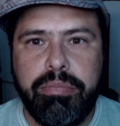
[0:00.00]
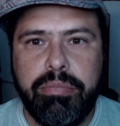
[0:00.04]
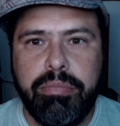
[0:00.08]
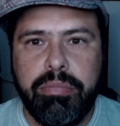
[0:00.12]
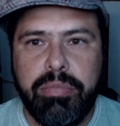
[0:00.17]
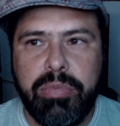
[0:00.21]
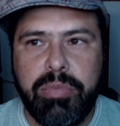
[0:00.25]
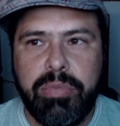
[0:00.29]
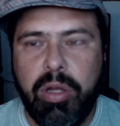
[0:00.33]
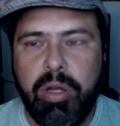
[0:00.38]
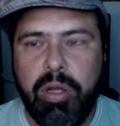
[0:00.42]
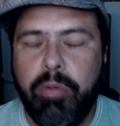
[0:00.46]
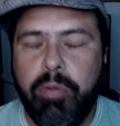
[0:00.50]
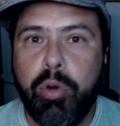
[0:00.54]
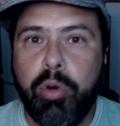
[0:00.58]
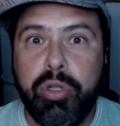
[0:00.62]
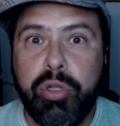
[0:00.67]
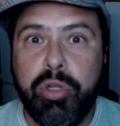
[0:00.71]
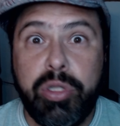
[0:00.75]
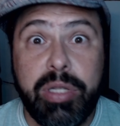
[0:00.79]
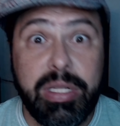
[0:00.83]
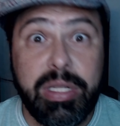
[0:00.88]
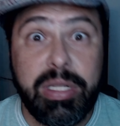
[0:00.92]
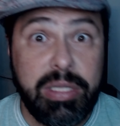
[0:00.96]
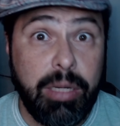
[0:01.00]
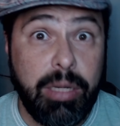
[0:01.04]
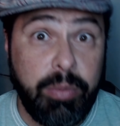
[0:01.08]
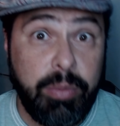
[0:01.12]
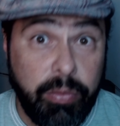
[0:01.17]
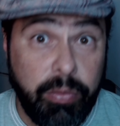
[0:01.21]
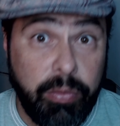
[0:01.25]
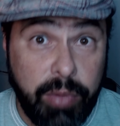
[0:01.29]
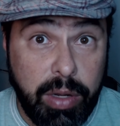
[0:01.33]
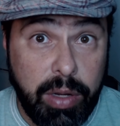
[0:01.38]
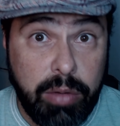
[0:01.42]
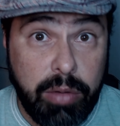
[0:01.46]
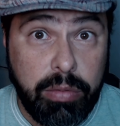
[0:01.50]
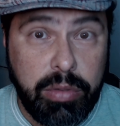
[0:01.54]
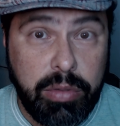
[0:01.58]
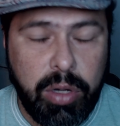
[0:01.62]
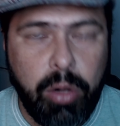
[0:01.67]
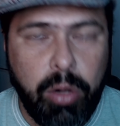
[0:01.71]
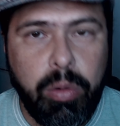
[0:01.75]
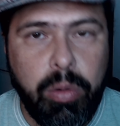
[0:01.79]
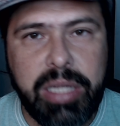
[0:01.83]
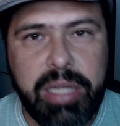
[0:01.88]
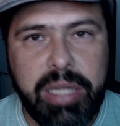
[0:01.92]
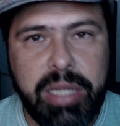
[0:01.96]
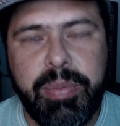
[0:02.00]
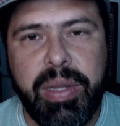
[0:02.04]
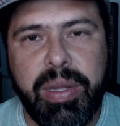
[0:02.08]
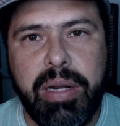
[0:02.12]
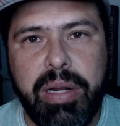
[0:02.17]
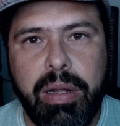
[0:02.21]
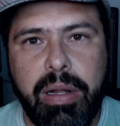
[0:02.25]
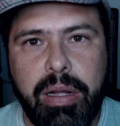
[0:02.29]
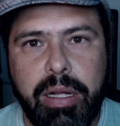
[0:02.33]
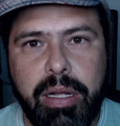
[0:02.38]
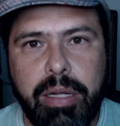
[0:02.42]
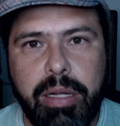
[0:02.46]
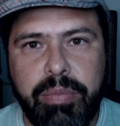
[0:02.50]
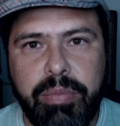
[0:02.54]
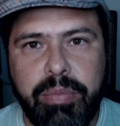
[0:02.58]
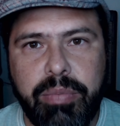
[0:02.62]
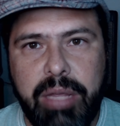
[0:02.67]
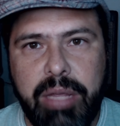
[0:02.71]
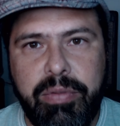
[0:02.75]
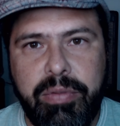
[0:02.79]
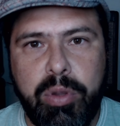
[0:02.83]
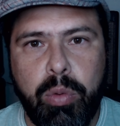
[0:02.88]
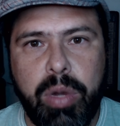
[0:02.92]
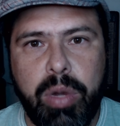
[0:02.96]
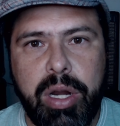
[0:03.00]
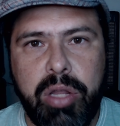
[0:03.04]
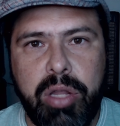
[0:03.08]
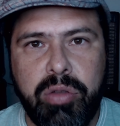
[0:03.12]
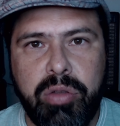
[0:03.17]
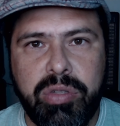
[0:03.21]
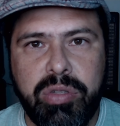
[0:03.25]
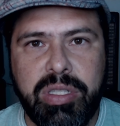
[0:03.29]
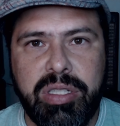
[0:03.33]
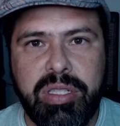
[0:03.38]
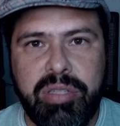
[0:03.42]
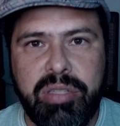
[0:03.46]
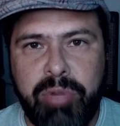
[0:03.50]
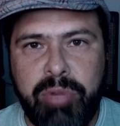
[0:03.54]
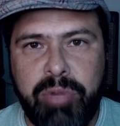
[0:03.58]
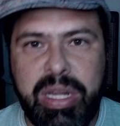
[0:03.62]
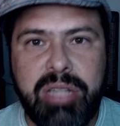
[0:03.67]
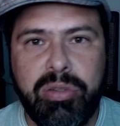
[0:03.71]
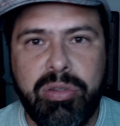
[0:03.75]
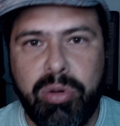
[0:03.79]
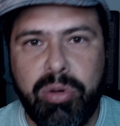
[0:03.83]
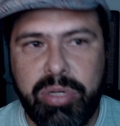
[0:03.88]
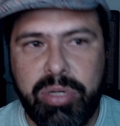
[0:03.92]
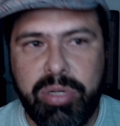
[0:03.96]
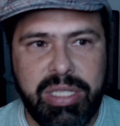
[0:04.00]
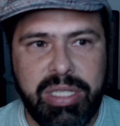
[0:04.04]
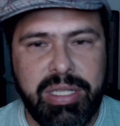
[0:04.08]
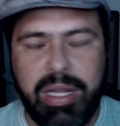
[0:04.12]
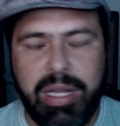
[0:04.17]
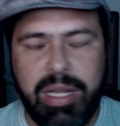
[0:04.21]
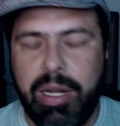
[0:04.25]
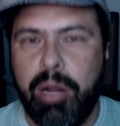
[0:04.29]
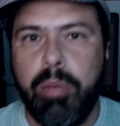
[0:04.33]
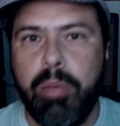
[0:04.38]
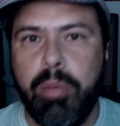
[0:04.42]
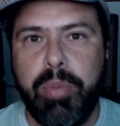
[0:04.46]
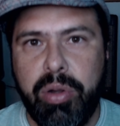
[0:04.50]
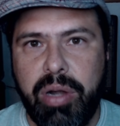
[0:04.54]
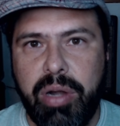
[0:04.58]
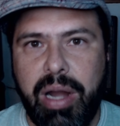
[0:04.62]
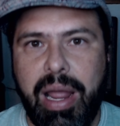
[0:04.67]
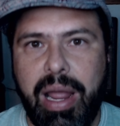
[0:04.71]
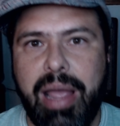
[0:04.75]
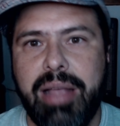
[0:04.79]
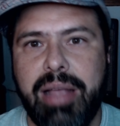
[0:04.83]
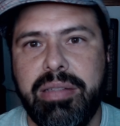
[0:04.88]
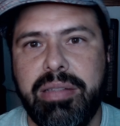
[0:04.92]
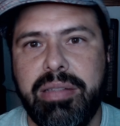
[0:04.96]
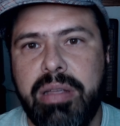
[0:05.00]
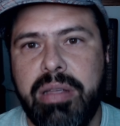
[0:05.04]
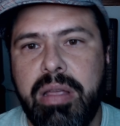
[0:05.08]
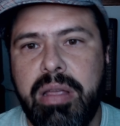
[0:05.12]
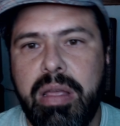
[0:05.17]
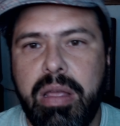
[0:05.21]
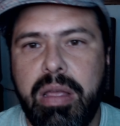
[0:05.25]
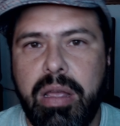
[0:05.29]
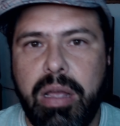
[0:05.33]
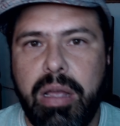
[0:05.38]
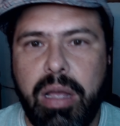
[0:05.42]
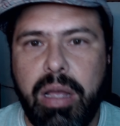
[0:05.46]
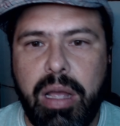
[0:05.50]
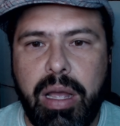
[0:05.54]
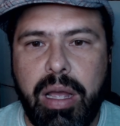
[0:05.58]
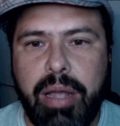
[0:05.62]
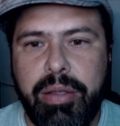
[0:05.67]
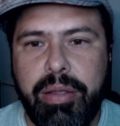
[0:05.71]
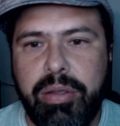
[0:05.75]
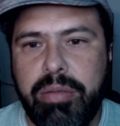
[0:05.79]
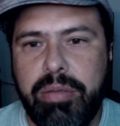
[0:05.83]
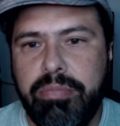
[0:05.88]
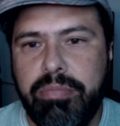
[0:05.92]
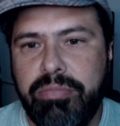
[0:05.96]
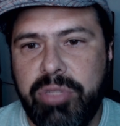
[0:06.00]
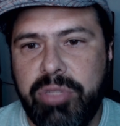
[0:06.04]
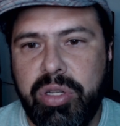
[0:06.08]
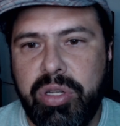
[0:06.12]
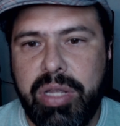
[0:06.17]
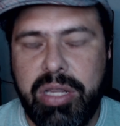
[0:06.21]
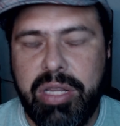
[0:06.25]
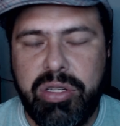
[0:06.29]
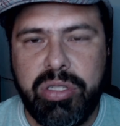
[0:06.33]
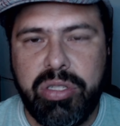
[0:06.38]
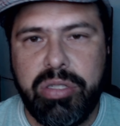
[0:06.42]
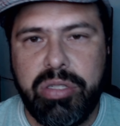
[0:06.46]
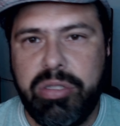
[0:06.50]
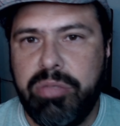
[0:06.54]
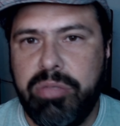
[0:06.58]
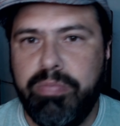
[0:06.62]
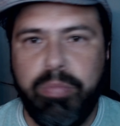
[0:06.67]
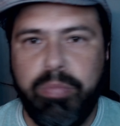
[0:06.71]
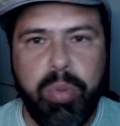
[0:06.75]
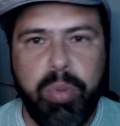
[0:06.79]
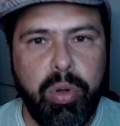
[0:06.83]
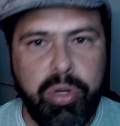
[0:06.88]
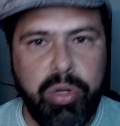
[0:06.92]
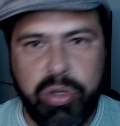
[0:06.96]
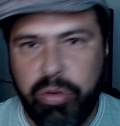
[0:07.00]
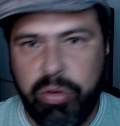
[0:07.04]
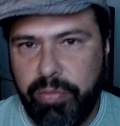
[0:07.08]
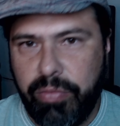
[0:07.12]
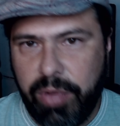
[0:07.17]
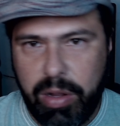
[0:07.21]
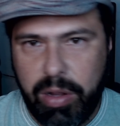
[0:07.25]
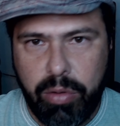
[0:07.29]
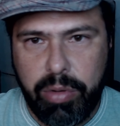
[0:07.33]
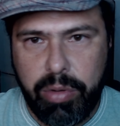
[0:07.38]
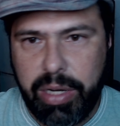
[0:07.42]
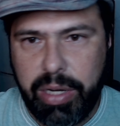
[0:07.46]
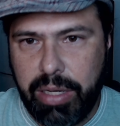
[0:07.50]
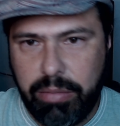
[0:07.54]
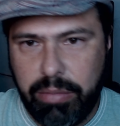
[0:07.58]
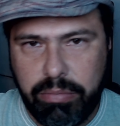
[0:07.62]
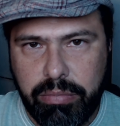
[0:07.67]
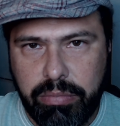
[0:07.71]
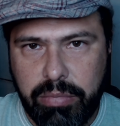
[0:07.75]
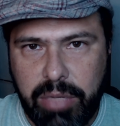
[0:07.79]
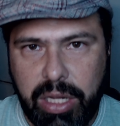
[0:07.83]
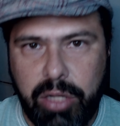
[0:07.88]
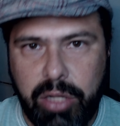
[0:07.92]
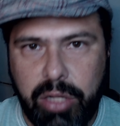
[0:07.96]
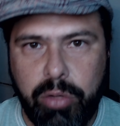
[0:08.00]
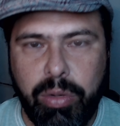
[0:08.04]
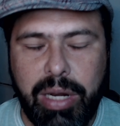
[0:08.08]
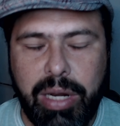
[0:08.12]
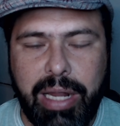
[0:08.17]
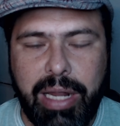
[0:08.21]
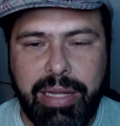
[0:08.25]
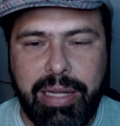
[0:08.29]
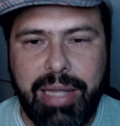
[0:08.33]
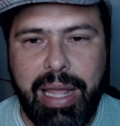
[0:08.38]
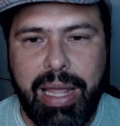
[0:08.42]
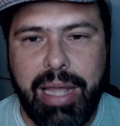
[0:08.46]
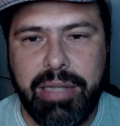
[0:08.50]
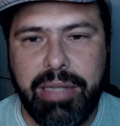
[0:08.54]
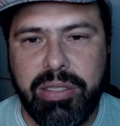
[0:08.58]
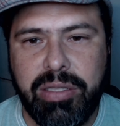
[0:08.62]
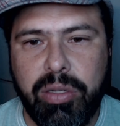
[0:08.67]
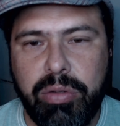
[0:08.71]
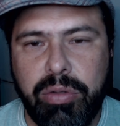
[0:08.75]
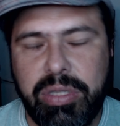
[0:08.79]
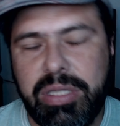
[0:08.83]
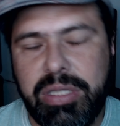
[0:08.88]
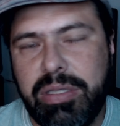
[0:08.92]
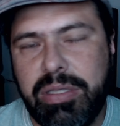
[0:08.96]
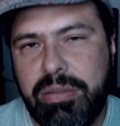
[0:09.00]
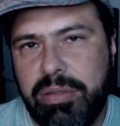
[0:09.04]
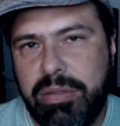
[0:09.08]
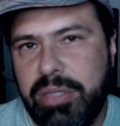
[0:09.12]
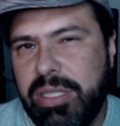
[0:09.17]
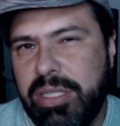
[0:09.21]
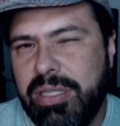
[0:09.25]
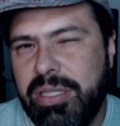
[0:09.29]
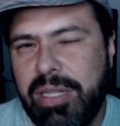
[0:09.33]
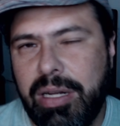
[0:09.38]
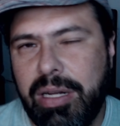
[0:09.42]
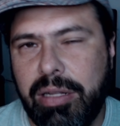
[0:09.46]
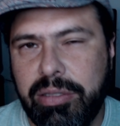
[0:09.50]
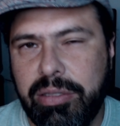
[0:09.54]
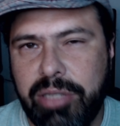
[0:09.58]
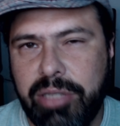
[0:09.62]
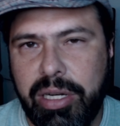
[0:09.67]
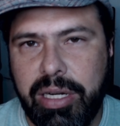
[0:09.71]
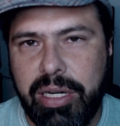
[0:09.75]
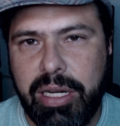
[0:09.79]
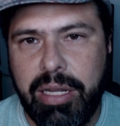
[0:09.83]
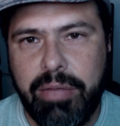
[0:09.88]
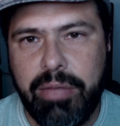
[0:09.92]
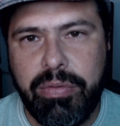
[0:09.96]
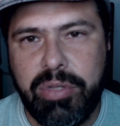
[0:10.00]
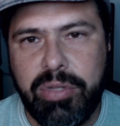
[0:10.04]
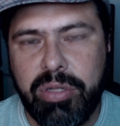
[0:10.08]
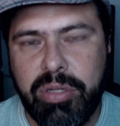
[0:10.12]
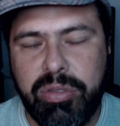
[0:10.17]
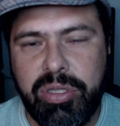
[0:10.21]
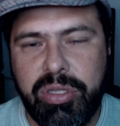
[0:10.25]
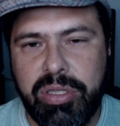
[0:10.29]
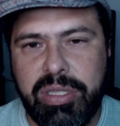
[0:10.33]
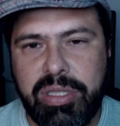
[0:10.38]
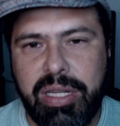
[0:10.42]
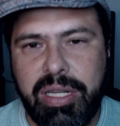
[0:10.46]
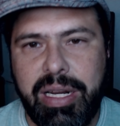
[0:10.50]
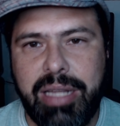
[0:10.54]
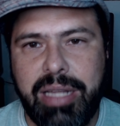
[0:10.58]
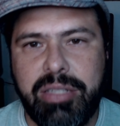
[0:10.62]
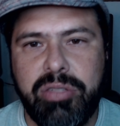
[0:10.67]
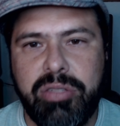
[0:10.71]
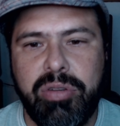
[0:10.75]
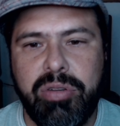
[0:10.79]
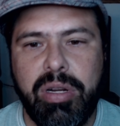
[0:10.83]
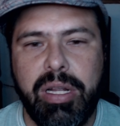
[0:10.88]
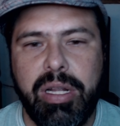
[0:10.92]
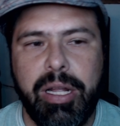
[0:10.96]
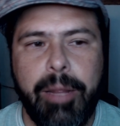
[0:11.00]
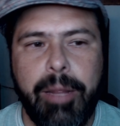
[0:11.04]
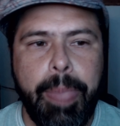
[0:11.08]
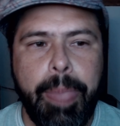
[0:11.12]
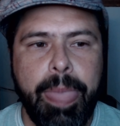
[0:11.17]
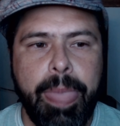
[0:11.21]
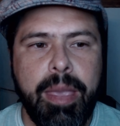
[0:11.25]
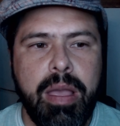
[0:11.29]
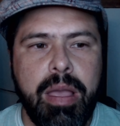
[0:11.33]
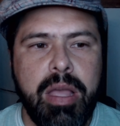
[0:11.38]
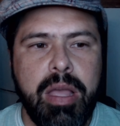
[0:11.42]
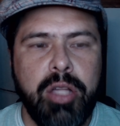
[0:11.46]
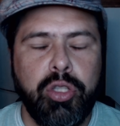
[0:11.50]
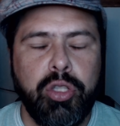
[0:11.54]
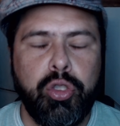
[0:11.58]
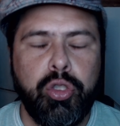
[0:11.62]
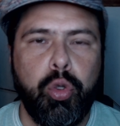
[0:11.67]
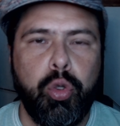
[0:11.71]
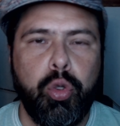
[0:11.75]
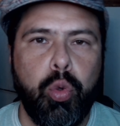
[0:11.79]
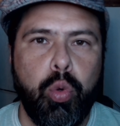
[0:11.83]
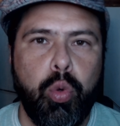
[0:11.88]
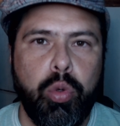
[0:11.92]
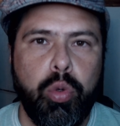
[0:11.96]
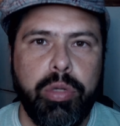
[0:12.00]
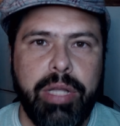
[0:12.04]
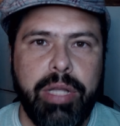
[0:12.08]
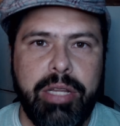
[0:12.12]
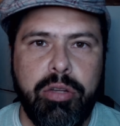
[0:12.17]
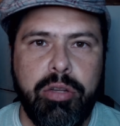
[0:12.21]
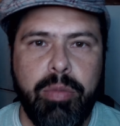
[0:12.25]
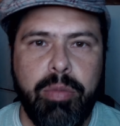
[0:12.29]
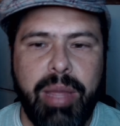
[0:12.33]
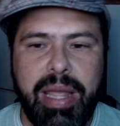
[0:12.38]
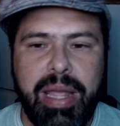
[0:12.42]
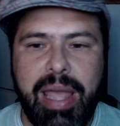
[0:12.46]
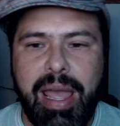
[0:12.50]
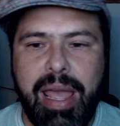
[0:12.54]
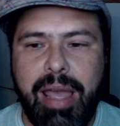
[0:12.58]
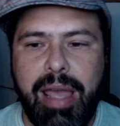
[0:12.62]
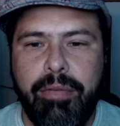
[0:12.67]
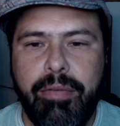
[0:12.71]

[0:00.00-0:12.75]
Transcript: of course, you can set up your phone always, but if you want to use the resources that the computer has, you can just put your phone in and do it like that. So this is an alternative. So just an extra tool that you might have.